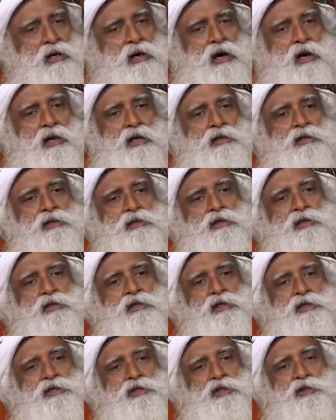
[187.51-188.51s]
Another thing
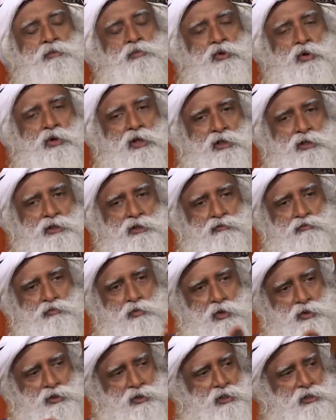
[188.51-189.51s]
is reproductive
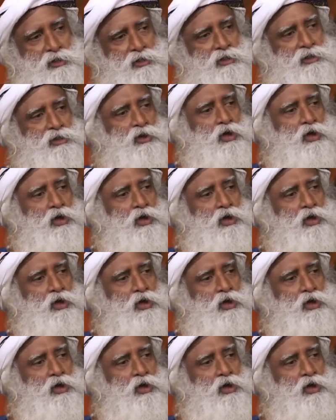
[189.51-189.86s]
process is